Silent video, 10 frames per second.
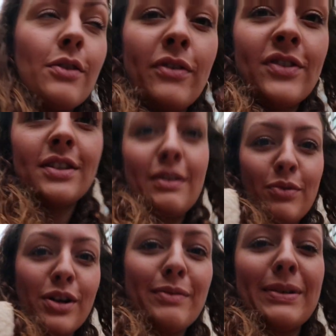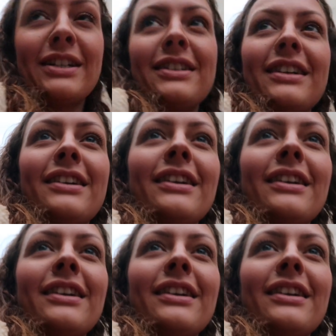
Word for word: We've just done Primark.